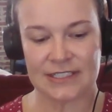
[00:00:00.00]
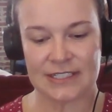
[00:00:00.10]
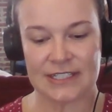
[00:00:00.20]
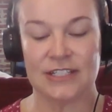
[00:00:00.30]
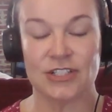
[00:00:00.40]

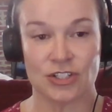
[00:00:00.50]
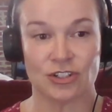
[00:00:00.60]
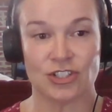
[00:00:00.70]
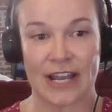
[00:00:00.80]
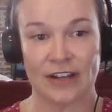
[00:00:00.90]
teaching your
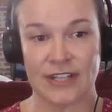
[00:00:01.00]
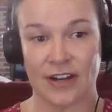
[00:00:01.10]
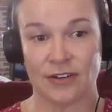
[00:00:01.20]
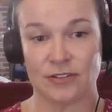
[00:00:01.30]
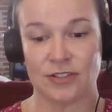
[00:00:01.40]
child
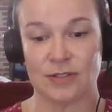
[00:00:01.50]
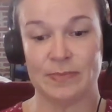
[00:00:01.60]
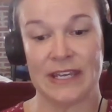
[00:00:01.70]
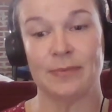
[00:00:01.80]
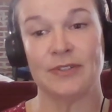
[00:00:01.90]
how to
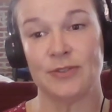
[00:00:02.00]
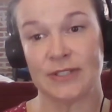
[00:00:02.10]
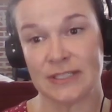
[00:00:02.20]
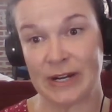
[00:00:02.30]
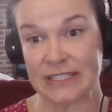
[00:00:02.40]
be able to
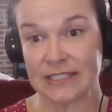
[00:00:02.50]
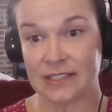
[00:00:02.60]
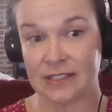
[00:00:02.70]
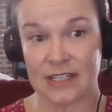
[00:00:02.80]
express